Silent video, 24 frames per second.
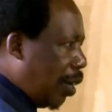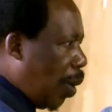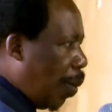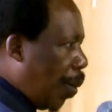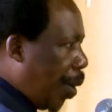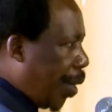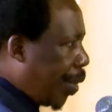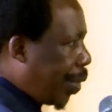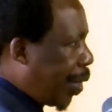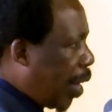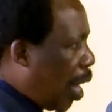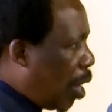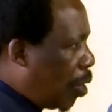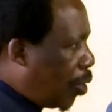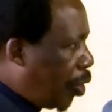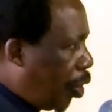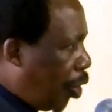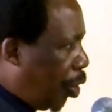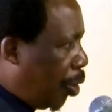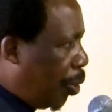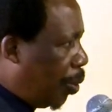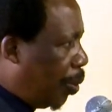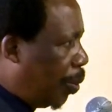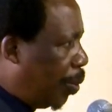Without
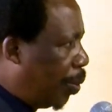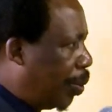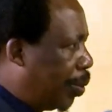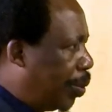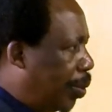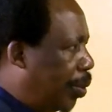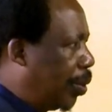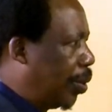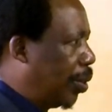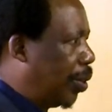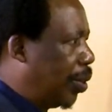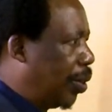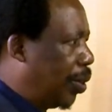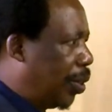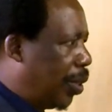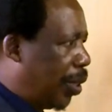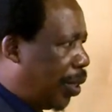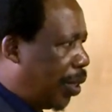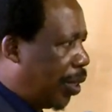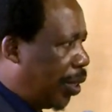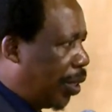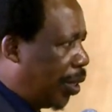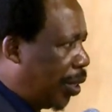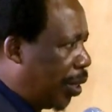you,
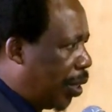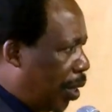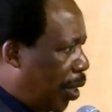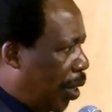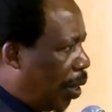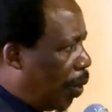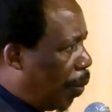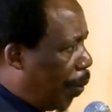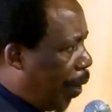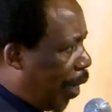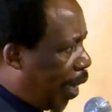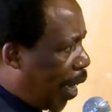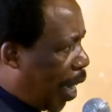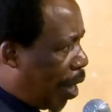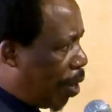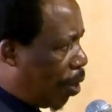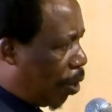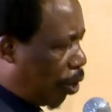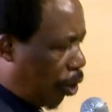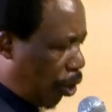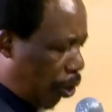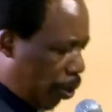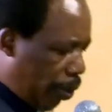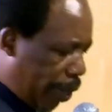we
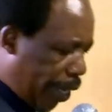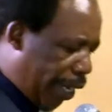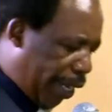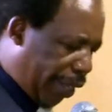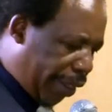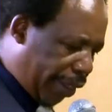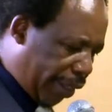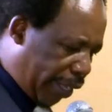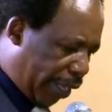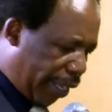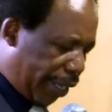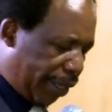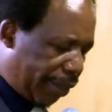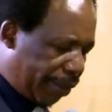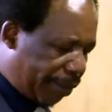cannot do anything.